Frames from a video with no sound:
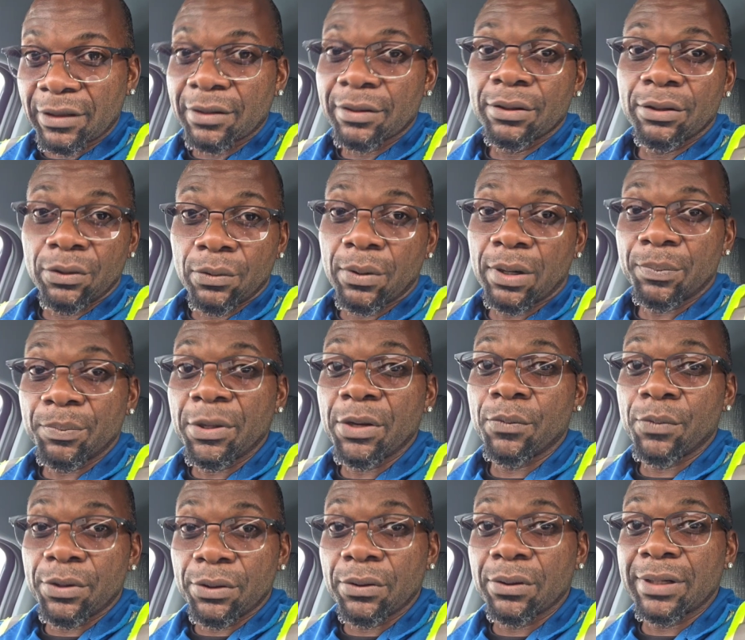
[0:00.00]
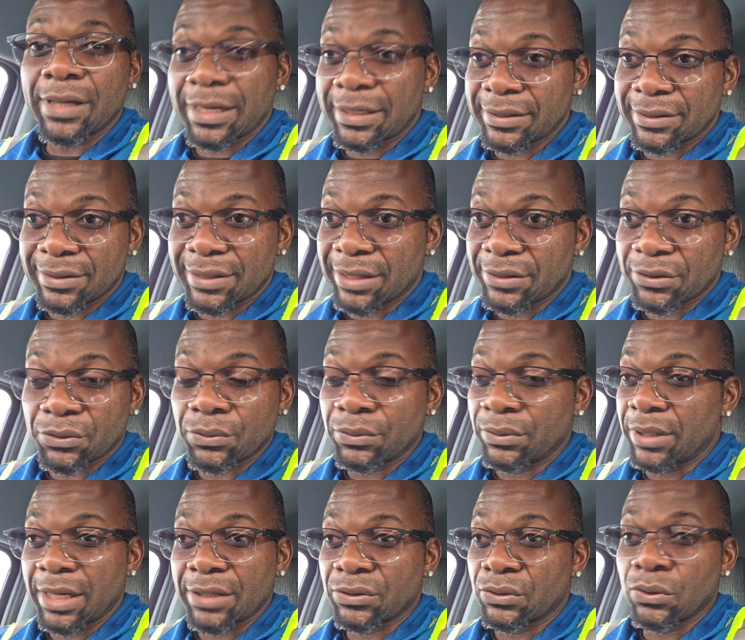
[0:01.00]
You and me, we know that's
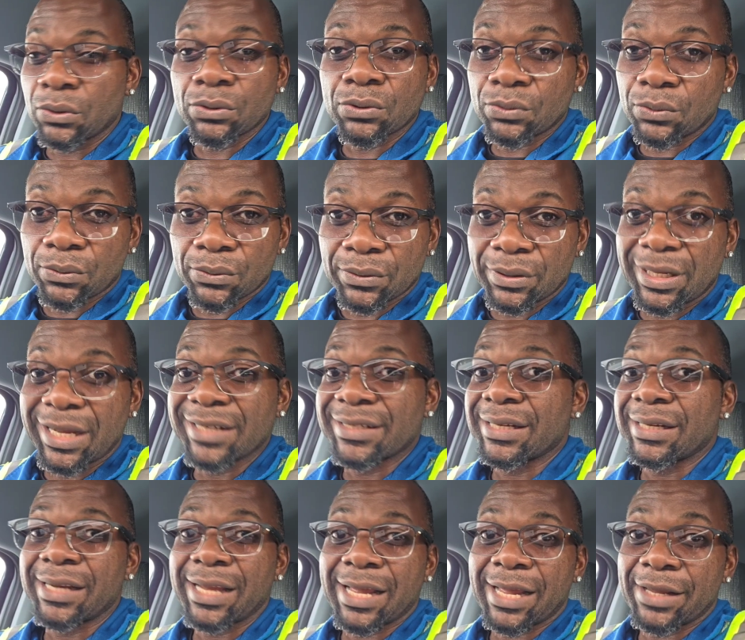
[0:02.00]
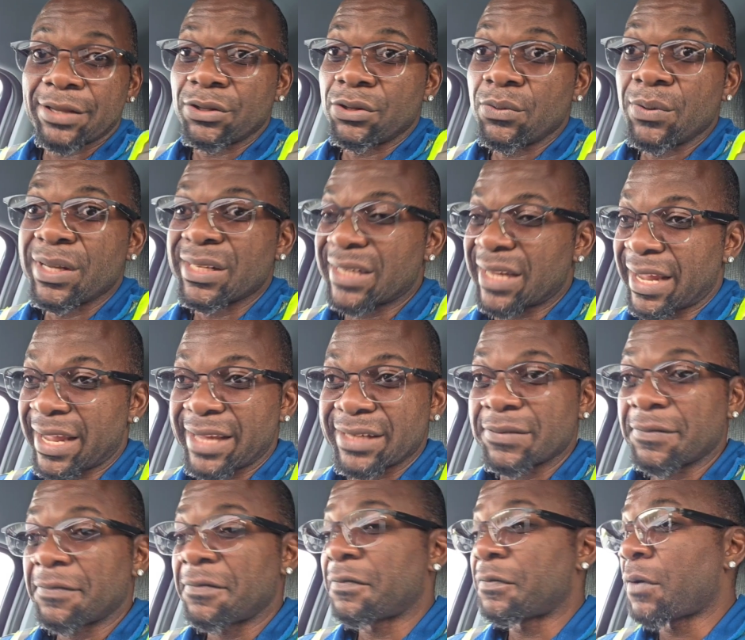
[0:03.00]
not true. That's a lie. U.S.
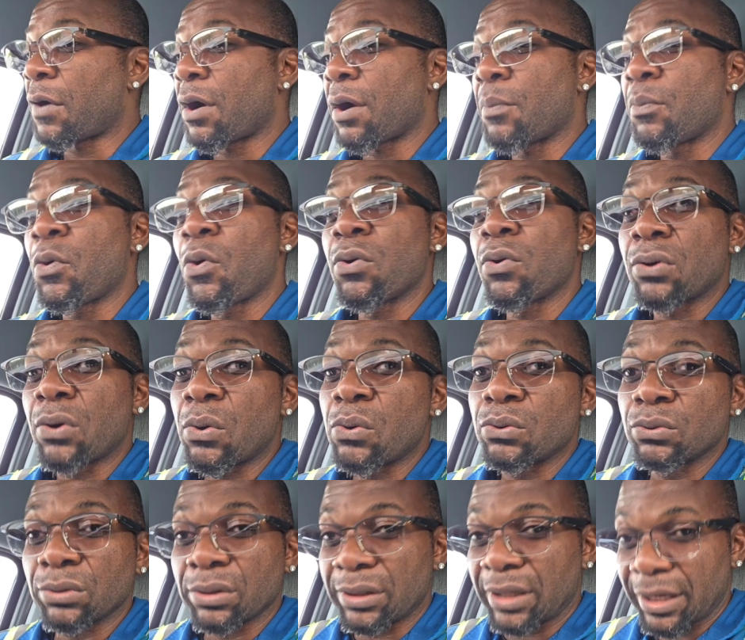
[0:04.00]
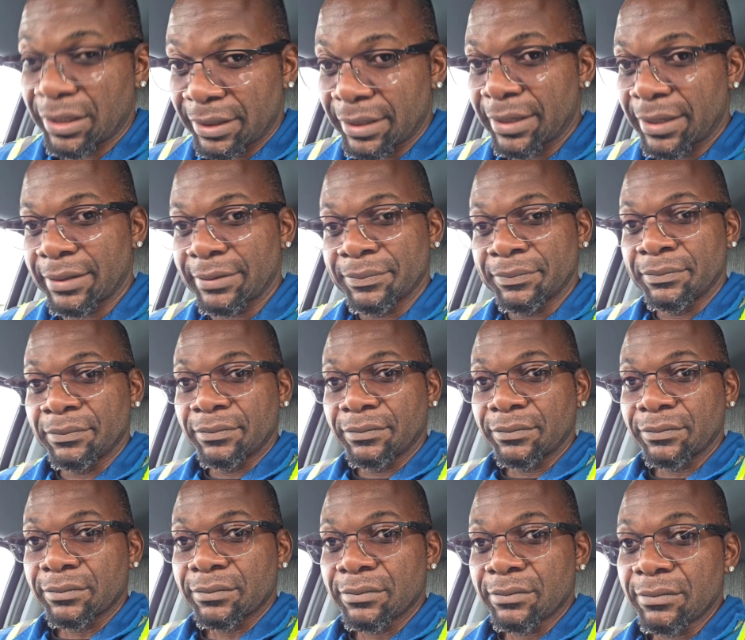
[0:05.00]
has far more gold than that,
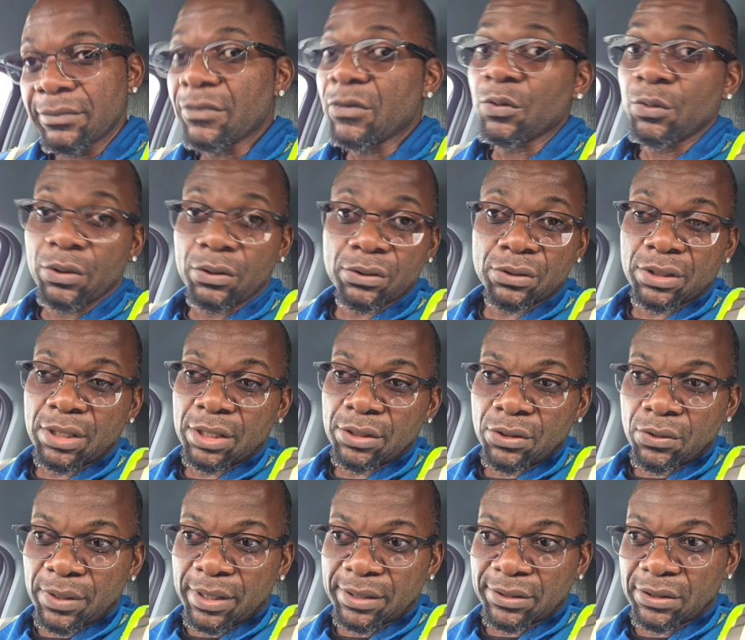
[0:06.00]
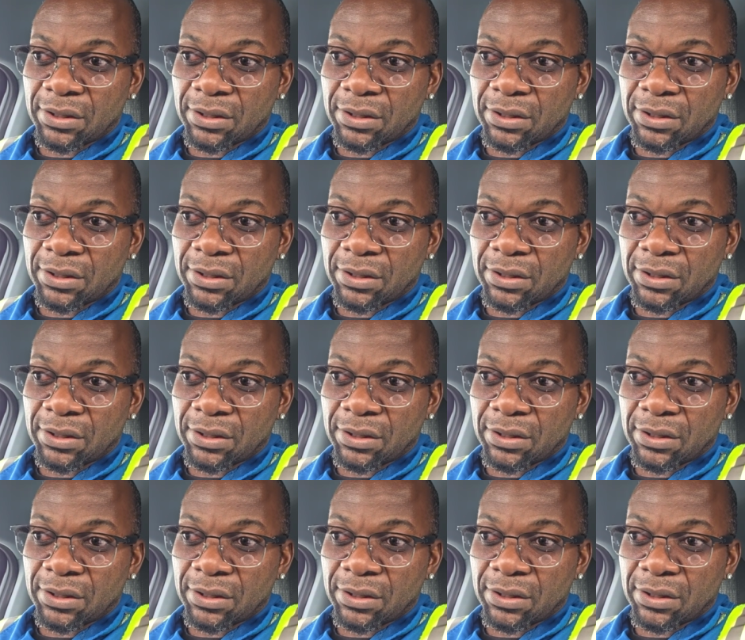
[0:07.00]
because the U.S.